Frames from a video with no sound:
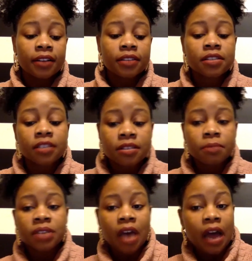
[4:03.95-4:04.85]
took
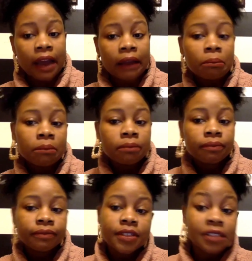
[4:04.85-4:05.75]
some time
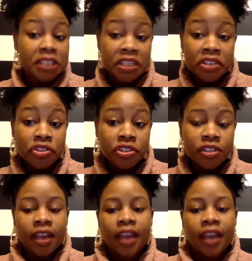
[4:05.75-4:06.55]
to teach.